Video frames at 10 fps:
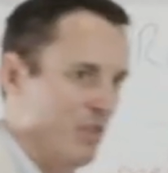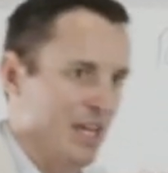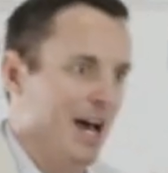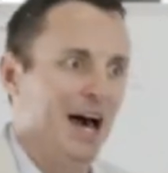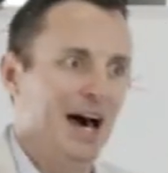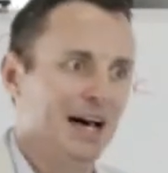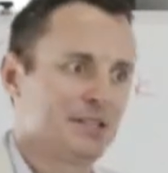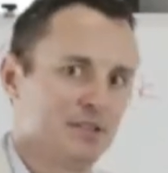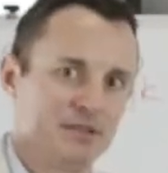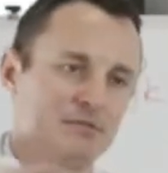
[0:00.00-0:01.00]
the
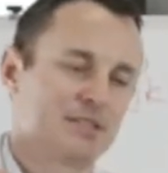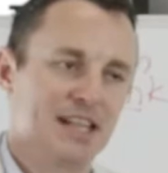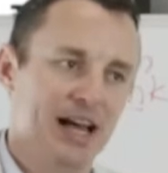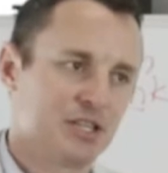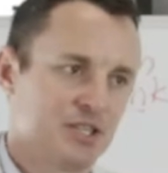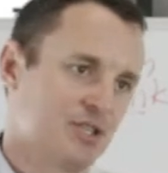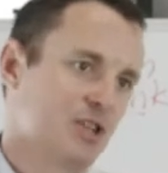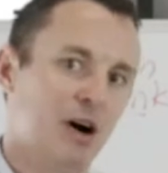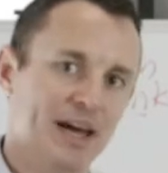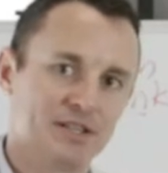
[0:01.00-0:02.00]
art and slash
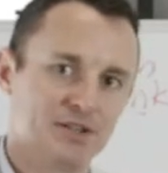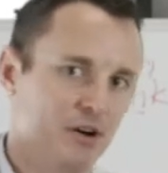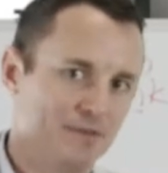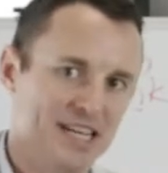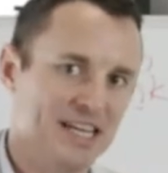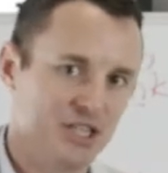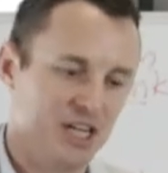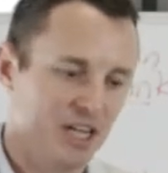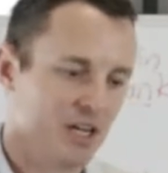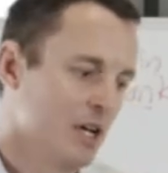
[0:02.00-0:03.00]
science of
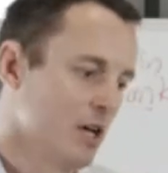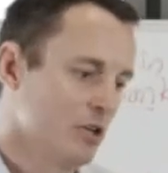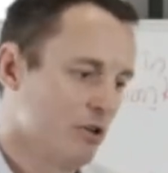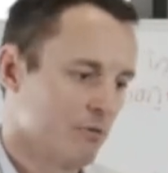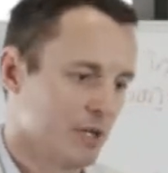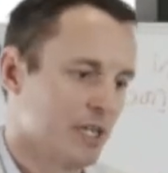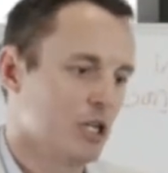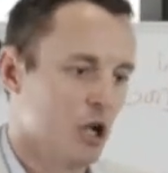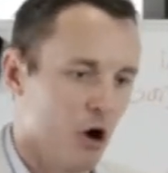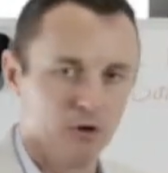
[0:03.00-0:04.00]
teaching. You really
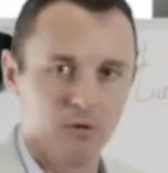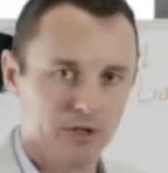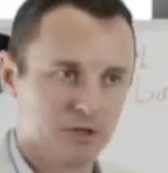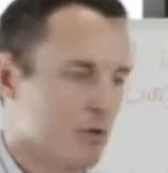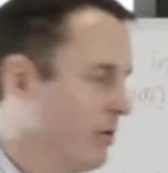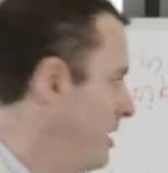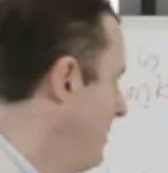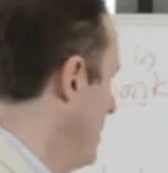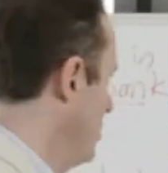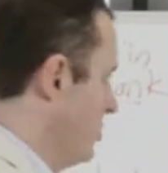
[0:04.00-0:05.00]
know what you're talking
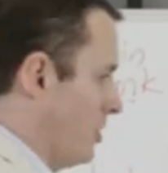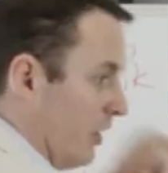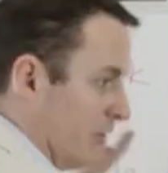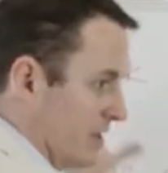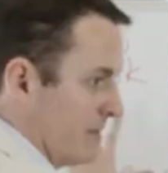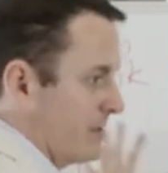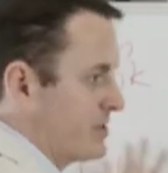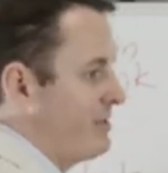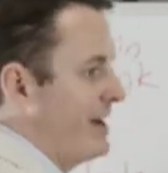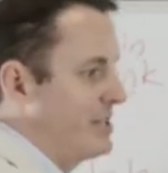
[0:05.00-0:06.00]
about. You know the different
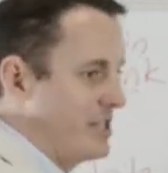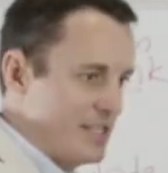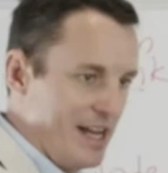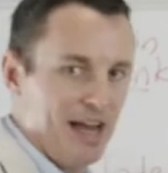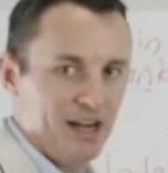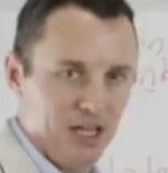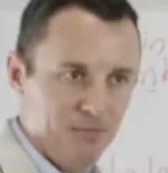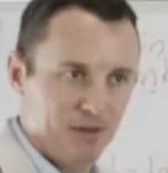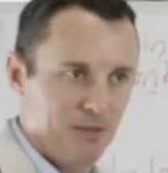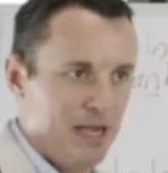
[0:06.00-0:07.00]
strategies and how to
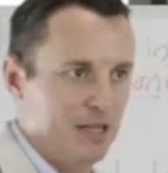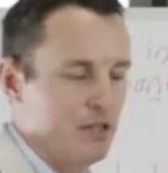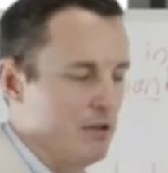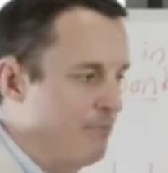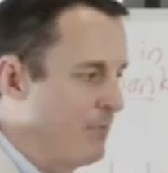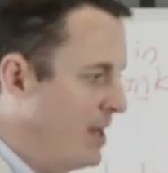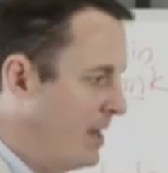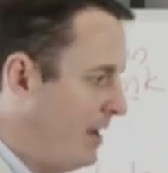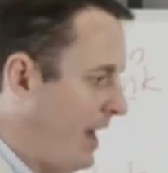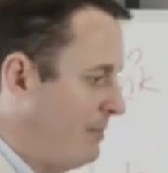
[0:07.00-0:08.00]
implement them.
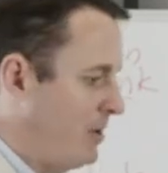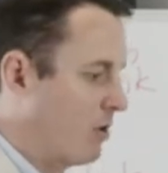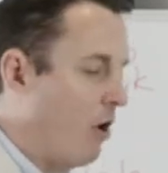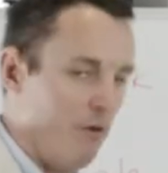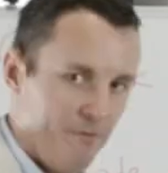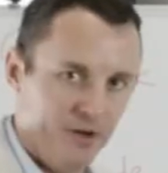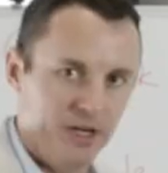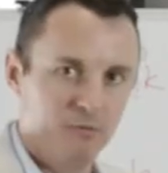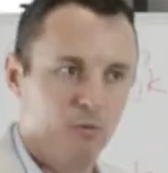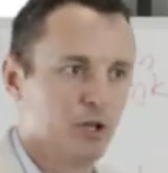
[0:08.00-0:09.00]
Um, you're
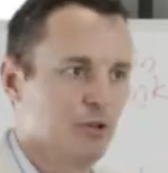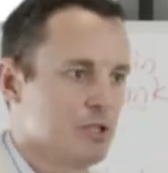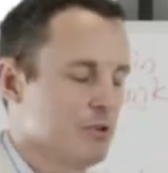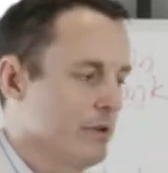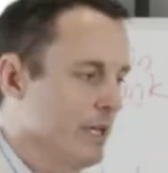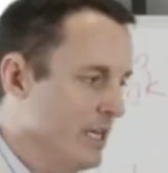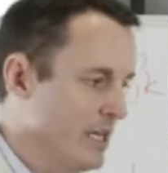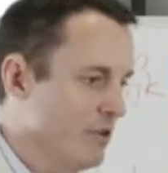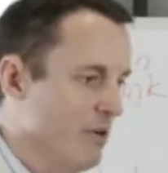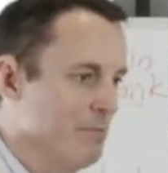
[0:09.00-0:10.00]
confident in what you're doing and
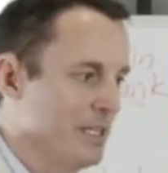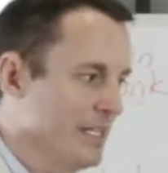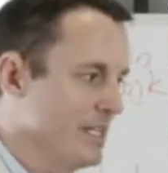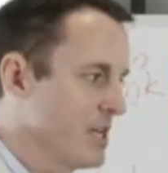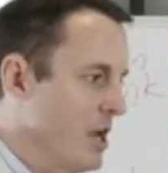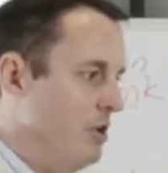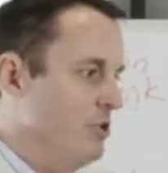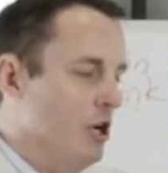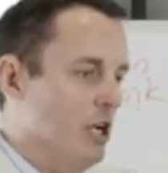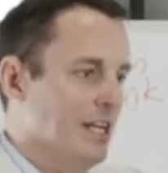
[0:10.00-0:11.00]
in your abilities,
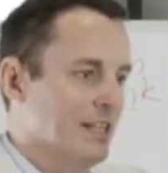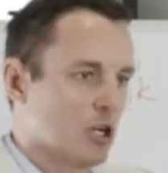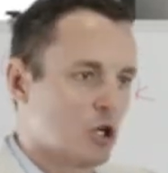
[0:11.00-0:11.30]
not only in